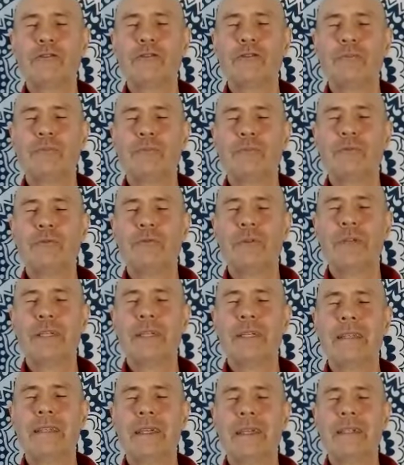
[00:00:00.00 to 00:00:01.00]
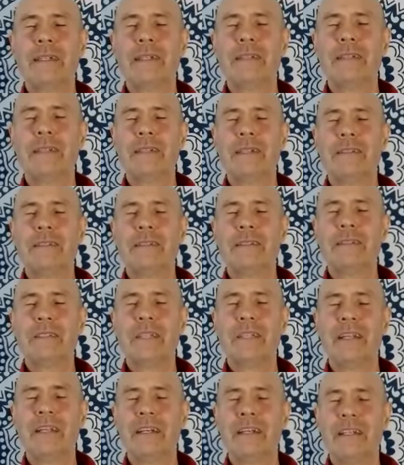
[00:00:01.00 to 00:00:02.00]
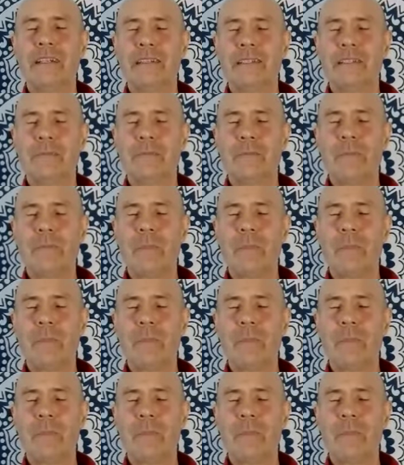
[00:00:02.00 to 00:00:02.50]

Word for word: just breathing gently.